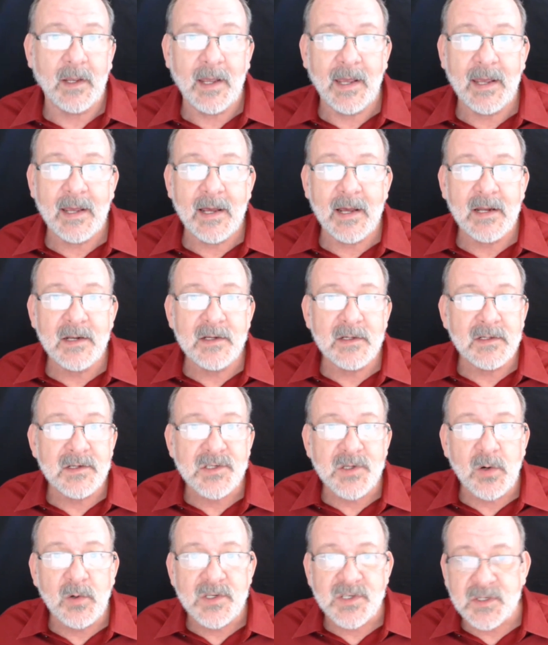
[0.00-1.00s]
And
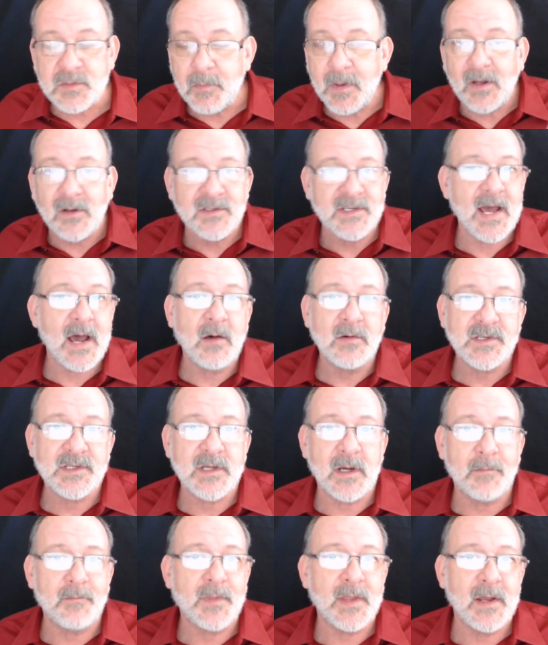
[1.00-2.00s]
so it spells out
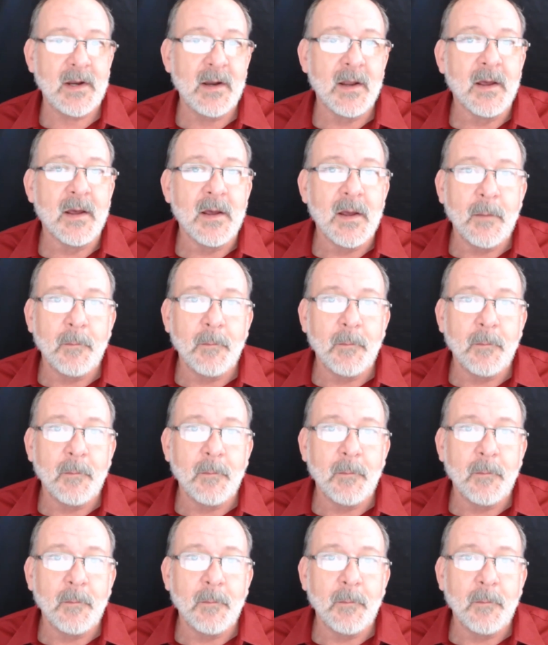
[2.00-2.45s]
something,